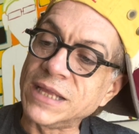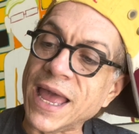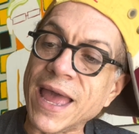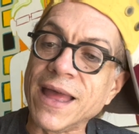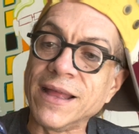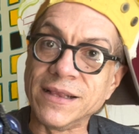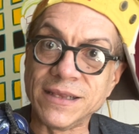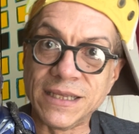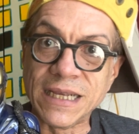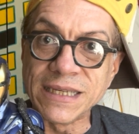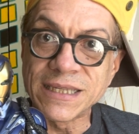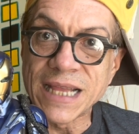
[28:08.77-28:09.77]
that
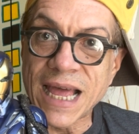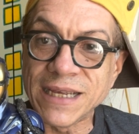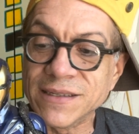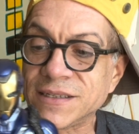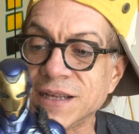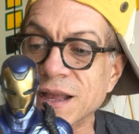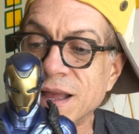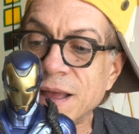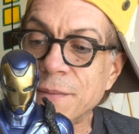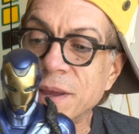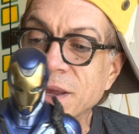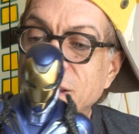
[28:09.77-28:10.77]
this lights
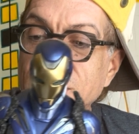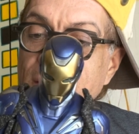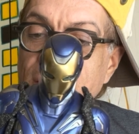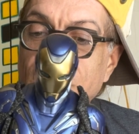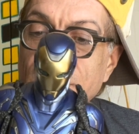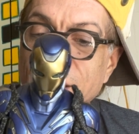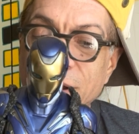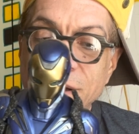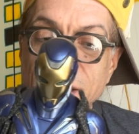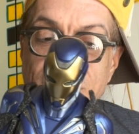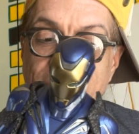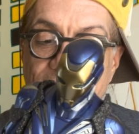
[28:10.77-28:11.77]
up. The
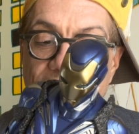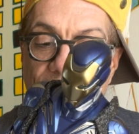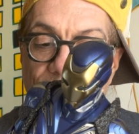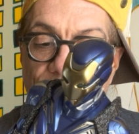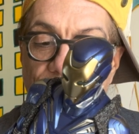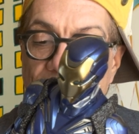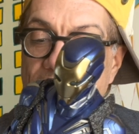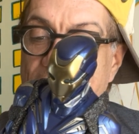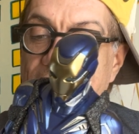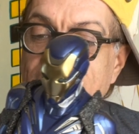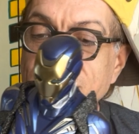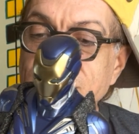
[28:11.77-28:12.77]
inside of her
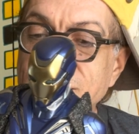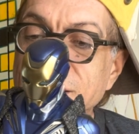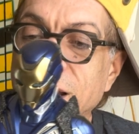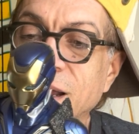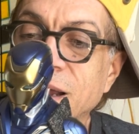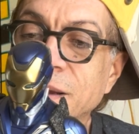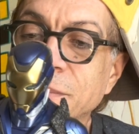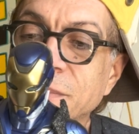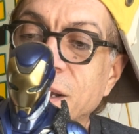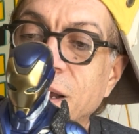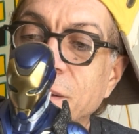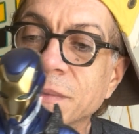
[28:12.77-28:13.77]
hands
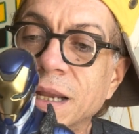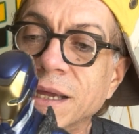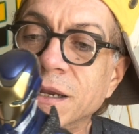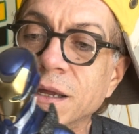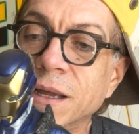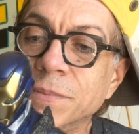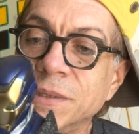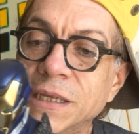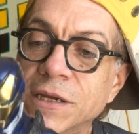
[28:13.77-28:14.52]
light up. The